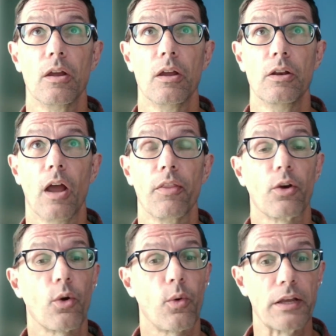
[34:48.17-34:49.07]
Another
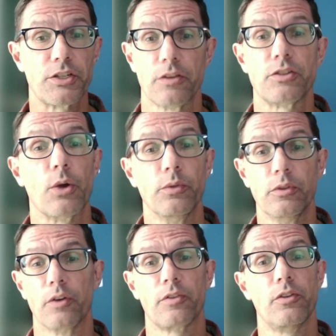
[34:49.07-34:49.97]
question. So
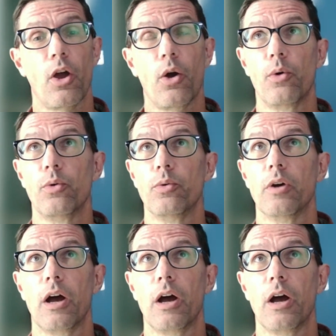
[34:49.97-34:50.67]
there's no